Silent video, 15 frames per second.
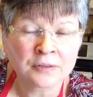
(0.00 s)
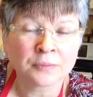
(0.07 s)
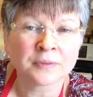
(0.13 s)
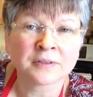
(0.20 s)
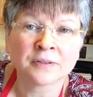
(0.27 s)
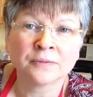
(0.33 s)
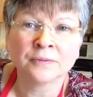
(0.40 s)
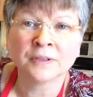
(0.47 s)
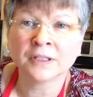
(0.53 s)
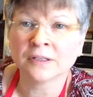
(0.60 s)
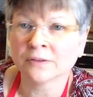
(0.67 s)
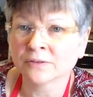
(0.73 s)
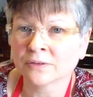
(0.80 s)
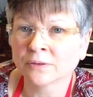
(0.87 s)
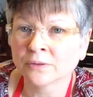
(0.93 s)
once the
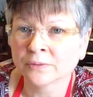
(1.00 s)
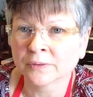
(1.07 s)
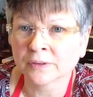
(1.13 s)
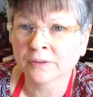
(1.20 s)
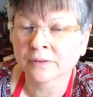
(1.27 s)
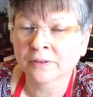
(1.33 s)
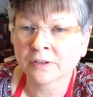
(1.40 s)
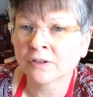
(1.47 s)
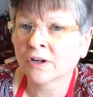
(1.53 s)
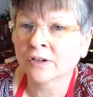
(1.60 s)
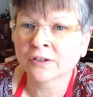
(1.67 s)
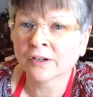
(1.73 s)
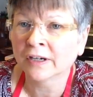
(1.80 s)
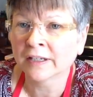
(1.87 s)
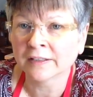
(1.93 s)
video's over. They're all
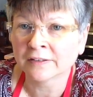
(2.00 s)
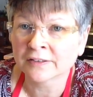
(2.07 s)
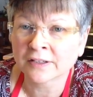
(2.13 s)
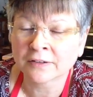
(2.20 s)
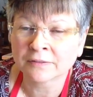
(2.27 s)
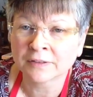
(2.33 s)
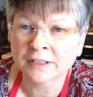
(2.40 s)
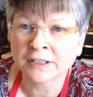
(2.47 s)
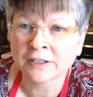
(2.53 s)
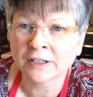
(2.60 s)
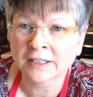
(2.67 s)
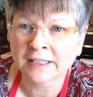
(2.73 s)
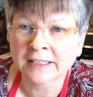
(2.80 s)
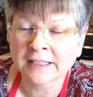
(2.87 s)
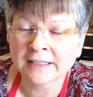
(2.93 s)
gone. It's already
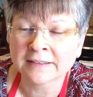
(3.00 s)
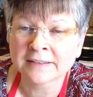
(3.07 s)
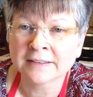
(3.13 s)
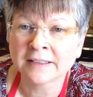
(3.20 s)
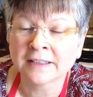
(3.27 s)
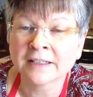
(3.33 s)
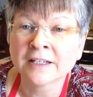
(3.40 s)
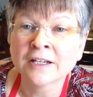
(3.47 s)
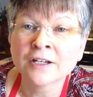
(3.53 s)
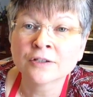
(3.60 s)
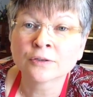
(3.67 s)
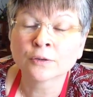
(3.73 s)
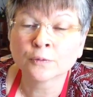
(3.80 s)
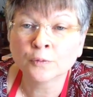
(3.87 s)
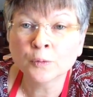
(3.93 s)
gone. I can't see it.
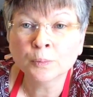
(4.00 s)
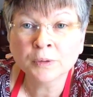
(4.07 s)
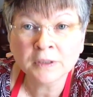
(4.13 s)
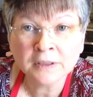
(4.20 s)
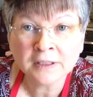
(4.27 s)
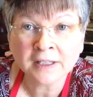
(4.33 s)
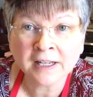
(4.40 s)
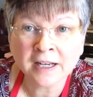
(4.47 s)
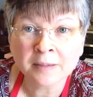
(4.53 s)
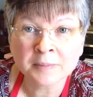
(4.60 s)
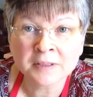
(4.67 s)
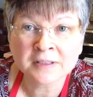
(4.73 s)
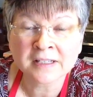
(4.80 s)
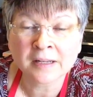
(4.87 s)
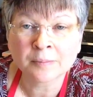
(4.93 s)
So if you put it in the
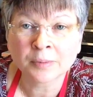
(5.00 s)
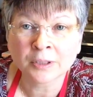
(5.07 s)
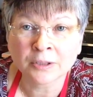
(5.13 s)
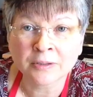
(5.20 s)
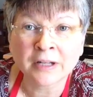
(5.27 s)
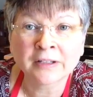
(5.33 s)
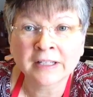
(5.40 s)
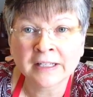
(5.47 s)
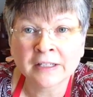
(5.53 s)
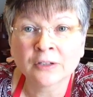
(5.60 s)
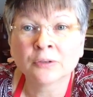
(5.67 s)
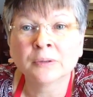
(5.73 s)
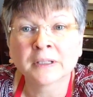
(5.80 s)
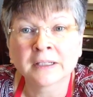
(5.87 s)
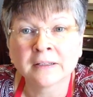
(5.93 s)
comments down below, I'll get it
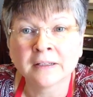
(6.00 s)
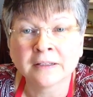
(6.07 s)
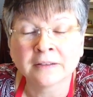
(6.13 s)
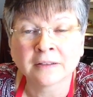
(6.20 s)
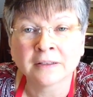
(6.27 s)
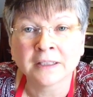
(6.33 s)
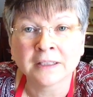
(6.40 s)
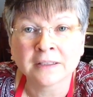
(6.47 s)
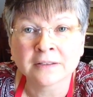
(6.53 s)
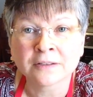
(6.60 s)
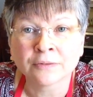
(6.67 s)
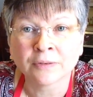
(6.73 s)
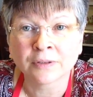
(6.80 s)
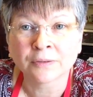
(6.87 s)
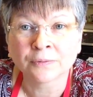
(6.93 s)
quick and then delete it
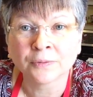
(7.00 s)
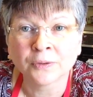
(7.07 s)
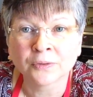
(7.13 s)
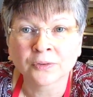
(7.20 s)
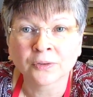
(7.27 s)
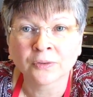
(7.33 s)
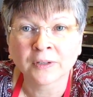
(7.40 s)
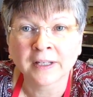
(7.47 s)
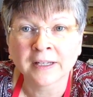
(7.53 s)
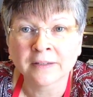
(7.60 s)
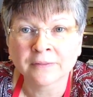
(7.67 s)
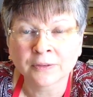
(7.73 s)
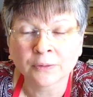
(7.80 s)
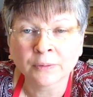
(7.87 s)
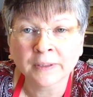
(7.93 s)
so other folks don't
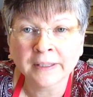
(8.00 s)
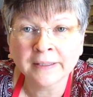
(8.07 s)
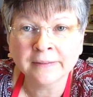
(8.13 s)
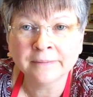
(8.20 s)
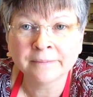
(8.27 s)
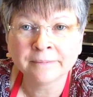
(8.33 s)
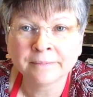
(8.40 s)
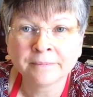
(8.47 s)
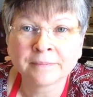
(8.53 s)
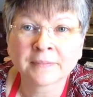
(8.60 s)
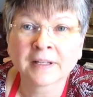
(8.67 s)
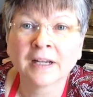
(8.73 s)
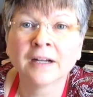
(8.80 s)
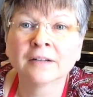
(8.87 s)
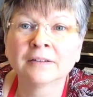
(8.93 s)
have it, okay?
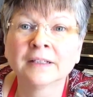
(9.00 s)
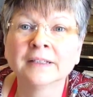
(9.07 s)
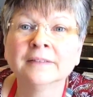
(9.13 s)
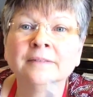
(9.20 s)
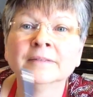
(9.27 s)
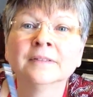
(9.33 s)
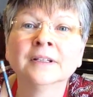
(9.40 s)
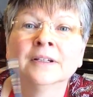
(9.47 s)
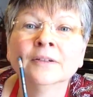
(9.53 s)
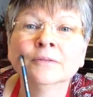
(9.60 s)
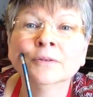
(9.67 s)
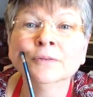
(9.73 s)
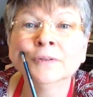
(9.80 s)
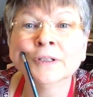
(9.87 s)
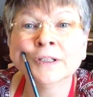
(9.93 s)
All right.
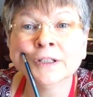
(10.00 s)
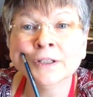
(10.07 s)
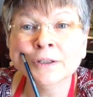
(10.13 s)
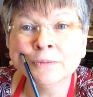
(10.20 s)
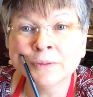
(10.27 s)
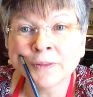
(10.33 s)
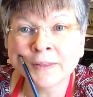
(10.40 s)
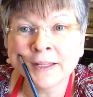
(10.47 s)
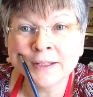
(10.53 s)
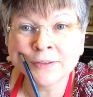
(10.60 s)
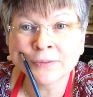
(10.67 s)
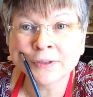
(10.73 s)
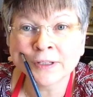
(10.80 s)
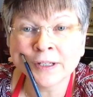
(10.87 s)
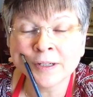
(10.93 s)
Well, very good. Well, thanks
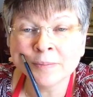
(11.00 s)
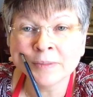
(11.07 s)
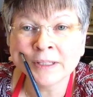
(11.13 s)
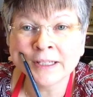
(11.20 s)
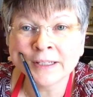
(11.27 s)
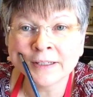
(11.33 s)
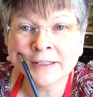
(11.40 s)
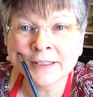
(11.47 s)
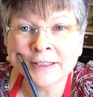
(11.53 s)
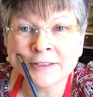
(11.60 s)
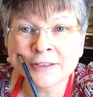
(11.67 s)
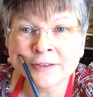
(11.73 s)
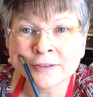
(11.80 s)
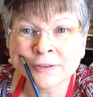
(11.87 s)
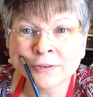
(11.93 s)
for coming. I'm going to let
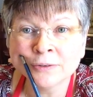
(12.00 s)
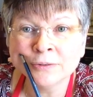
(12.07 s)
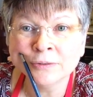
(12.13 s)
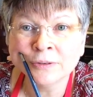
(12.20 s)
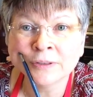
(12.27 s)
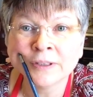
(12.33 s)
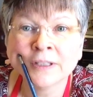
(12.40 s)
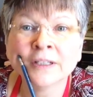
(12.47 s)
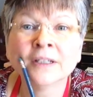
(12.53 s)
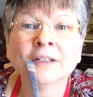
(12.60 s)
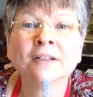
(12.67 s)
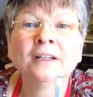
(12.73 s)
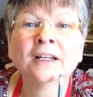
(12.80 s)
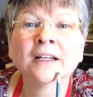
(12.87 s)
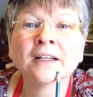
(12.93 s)
you scoot.
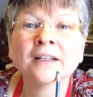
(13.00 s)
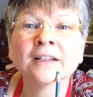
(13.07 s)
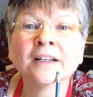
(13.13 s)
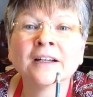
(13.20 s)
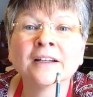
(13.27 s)
And,